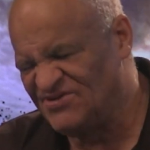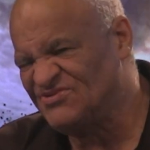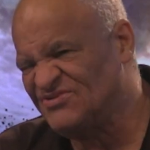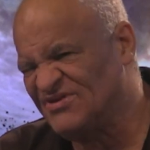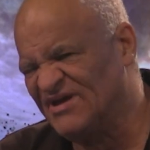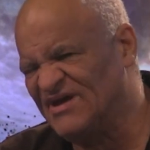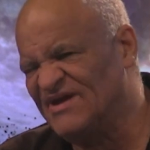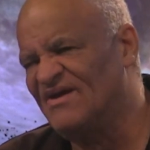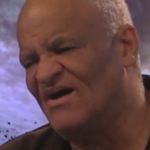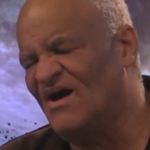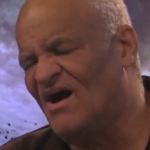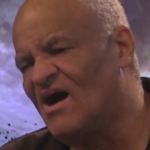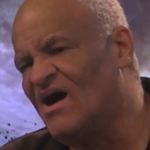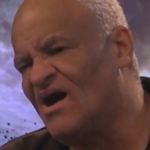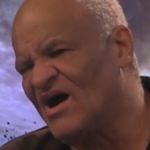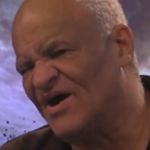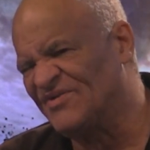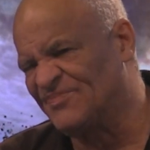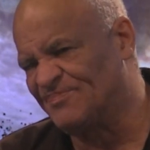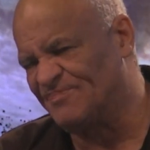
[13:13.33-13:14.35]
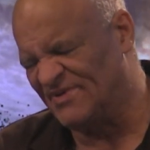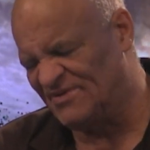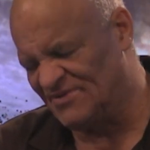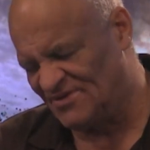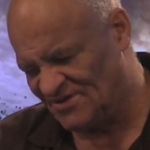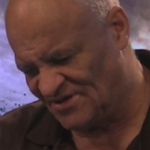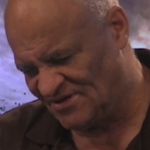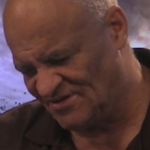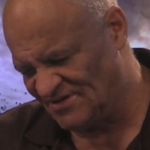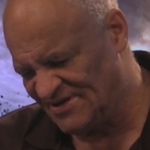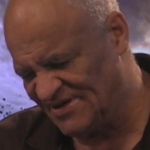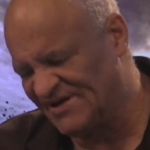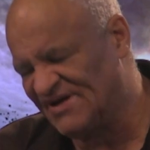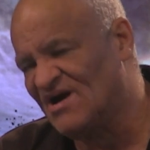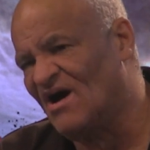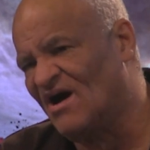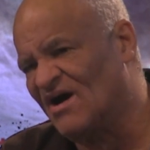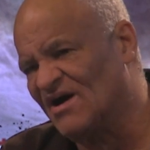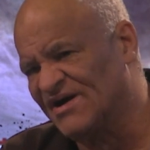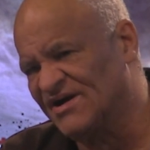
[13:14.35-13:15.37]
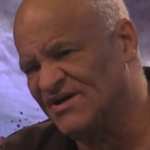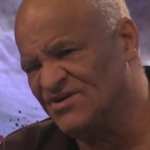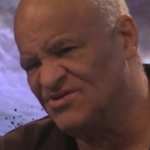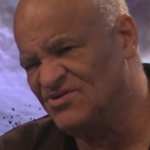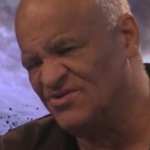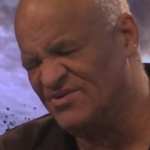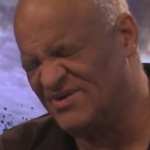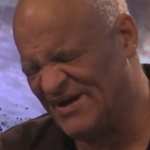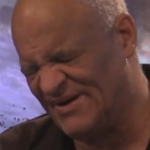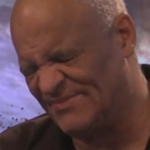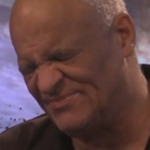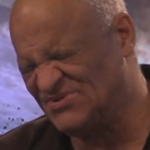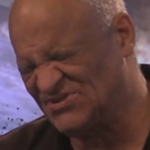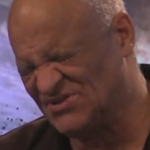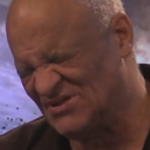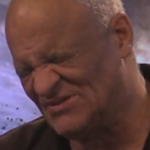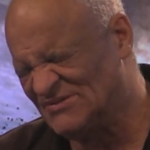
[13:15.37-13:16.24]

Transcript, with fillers: in the hospital in Concord, New Hampshire.